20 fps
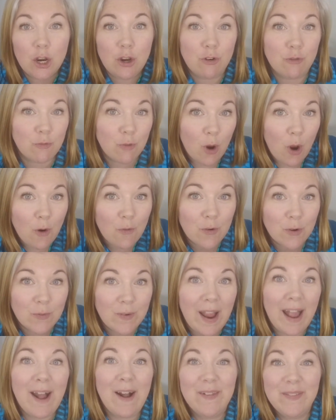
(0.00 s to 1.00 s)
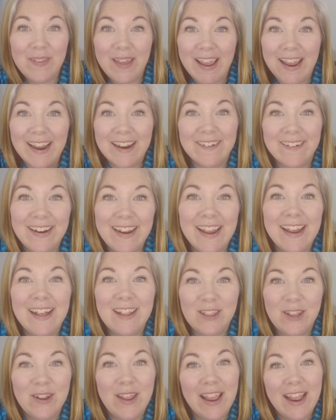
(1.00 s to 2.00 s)
drove around the
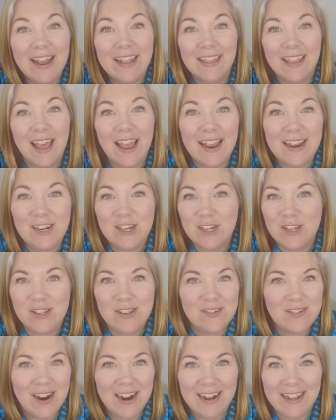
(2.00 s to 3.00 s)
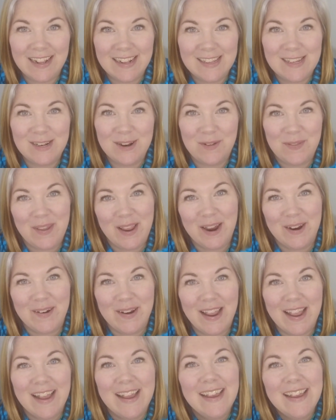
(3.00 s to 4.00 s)
area looking online, just trying to get to know the
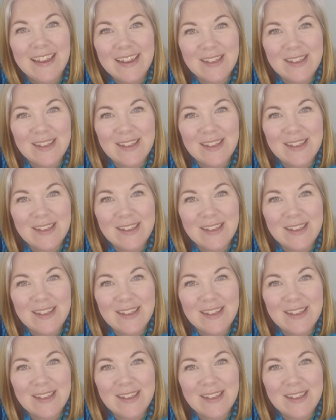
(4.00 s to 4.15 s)
area.